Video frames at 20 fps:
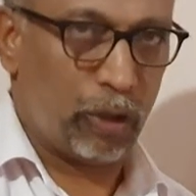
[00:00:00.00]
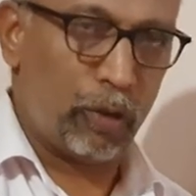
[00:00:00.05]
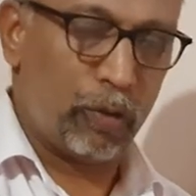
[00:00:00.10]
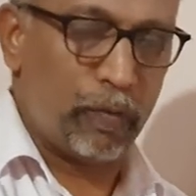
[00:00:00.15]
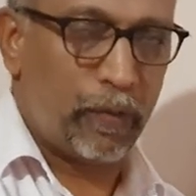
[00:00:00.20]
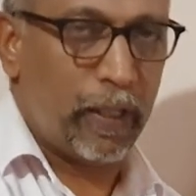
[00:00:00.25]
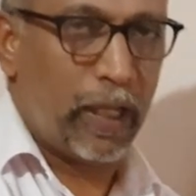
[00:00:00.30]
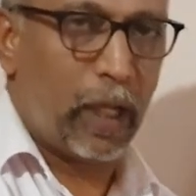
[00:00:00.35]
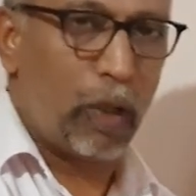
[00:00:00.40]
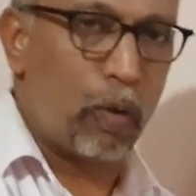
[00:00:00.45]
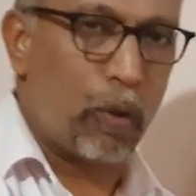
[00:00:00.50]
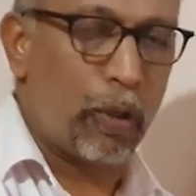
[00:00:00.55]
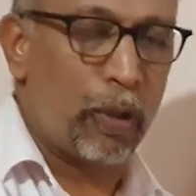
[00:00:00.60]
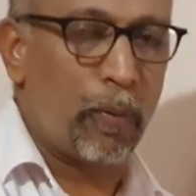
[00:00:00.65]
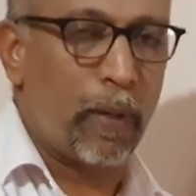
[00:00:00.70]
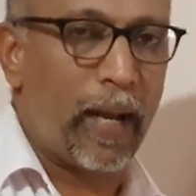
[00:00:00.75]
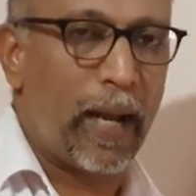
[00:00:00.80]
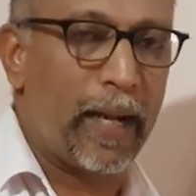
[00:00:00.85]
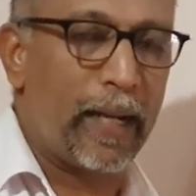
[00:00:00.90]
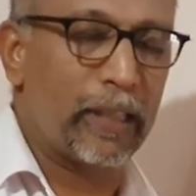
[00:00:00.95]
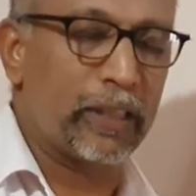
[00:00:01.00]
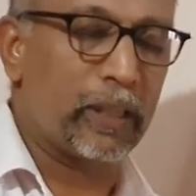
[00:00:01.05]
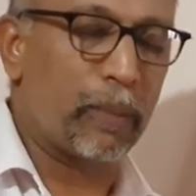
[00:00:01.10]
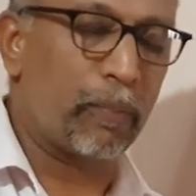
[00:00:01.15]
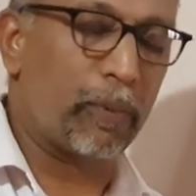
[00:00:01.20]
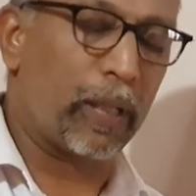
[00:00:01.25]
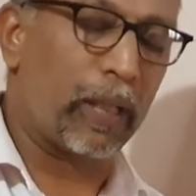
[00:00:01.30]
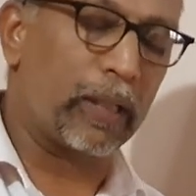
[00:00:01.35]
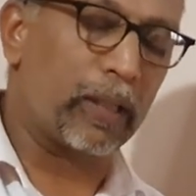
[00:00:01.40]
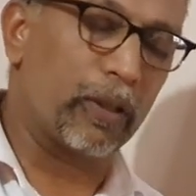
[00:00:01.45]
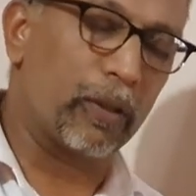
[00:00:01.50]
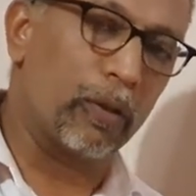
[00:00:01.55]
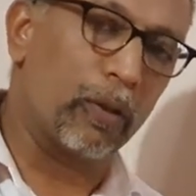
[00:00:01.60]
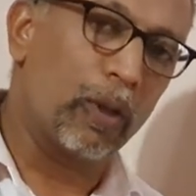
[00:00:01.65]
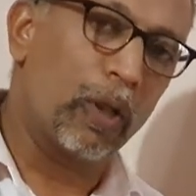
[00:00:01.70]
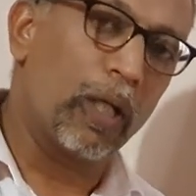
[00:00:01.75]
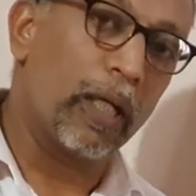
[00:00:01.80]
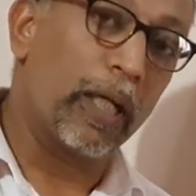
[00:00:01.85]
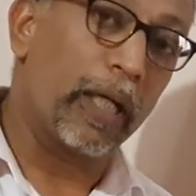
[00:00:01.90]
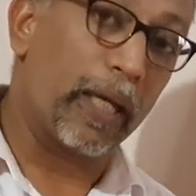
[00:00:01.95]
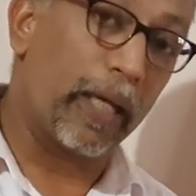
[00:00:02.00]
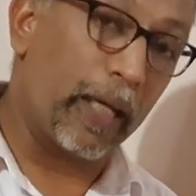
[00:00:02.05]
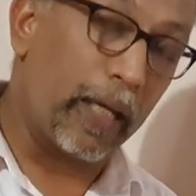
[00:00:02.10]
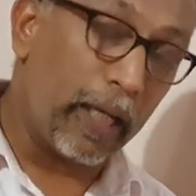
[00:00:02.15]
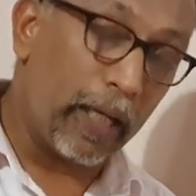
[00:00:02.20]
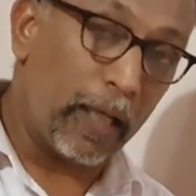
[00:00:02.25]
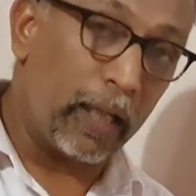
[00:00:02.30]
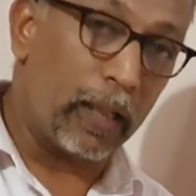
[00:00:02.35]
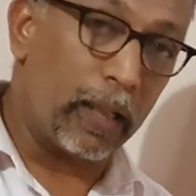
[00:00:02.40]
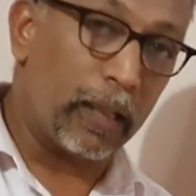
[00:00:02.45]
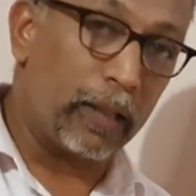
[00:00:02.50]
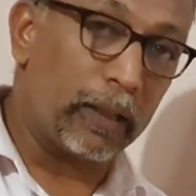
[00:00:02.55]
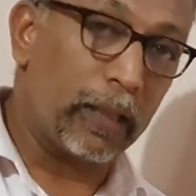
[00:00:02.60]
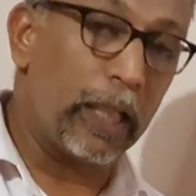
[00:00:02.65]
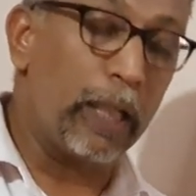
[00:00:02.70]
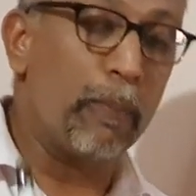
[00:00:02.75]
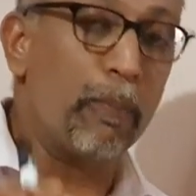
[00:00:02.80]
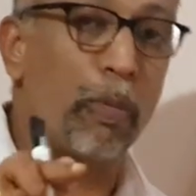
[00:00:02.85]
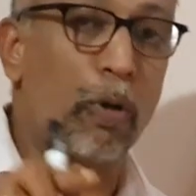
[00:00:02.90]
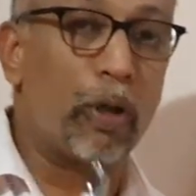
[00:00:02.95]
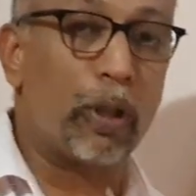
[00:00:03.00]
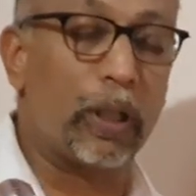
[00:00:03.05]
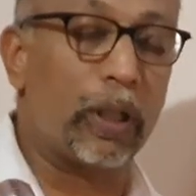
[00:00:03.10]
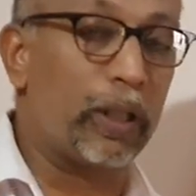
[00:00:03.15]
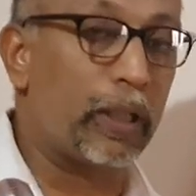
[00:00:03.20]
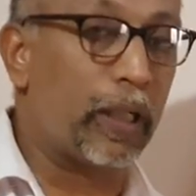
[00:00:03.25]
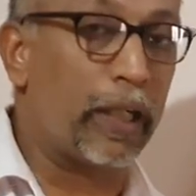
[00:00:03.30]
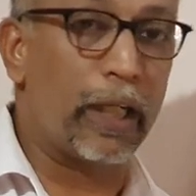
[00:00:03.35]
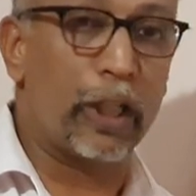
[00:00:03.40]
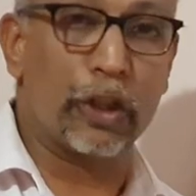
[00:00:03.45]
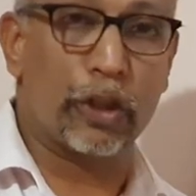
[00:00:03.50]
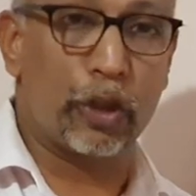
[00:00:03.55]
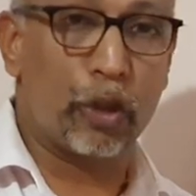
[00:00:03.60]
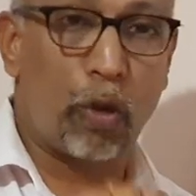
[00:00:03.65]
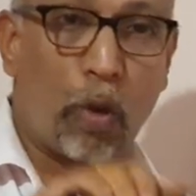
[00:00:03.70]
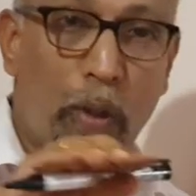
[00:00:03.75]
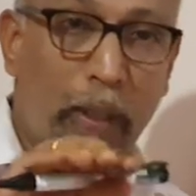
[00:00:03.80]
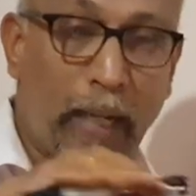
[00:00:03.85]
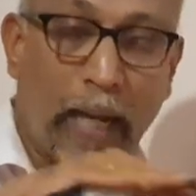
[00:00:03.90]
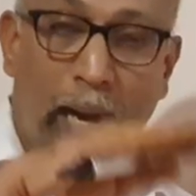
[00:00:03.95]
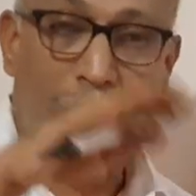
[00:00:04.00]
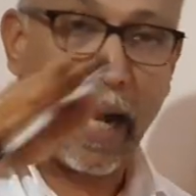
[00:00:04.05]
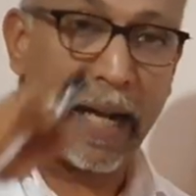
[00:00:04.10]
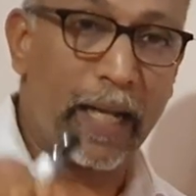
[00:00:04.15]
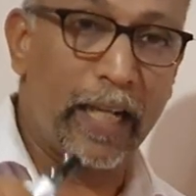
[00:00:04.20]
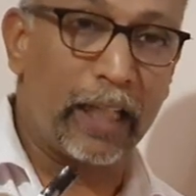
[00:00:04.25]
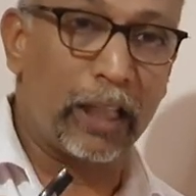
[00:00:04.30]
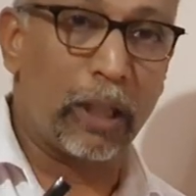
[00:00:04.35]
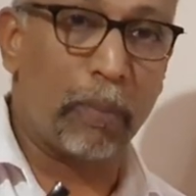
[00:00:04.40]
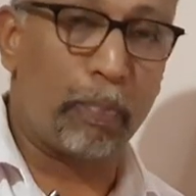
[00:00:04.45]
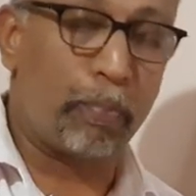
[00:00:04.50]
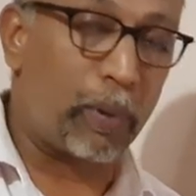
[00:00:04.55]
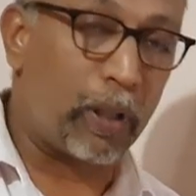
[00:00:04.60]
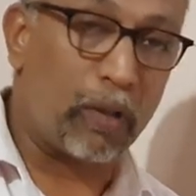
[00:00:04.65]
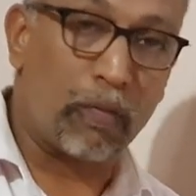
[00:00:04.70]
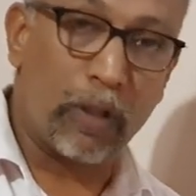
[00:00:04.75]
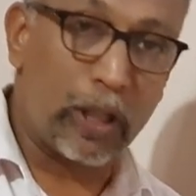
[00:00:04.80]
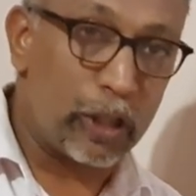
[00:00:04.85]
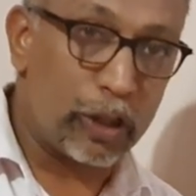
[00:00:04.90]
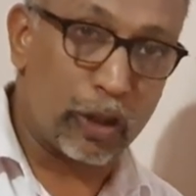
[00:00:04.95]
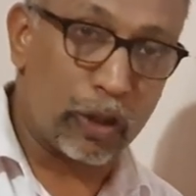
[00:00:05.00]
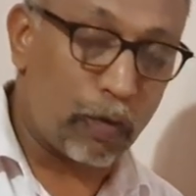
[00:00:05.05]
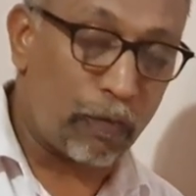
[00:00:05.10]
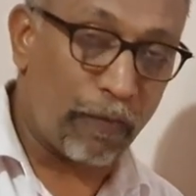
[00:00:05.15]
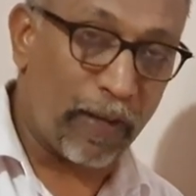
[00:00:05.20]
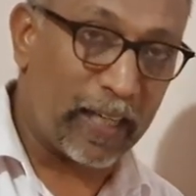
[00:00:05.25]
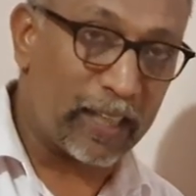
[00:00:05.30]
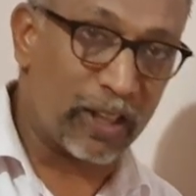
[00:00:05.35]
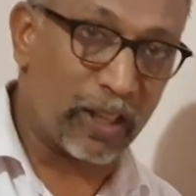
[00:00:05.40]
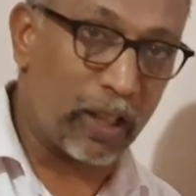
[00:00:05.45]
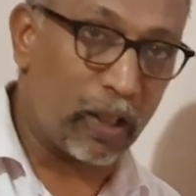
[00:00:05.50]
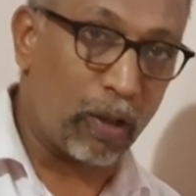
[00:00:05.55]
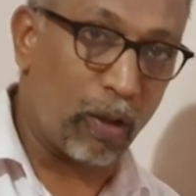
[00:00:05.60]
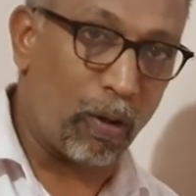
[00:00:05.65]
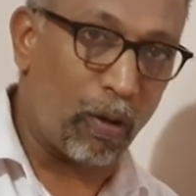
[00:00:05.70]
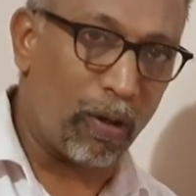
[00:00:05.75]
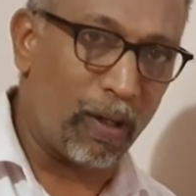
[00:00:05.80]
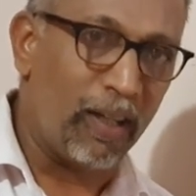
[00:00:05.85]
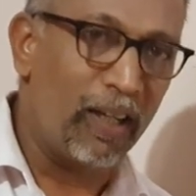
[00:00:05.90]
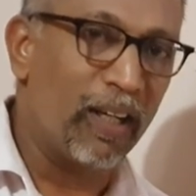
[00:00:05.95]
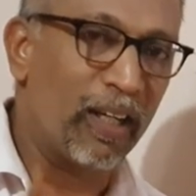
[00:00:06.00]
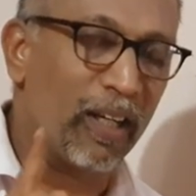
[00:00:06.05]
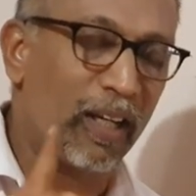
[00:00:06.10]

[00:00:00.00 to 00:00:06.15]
Now we are going to add and subtract. Here the important thing is not adding the powers of x and all.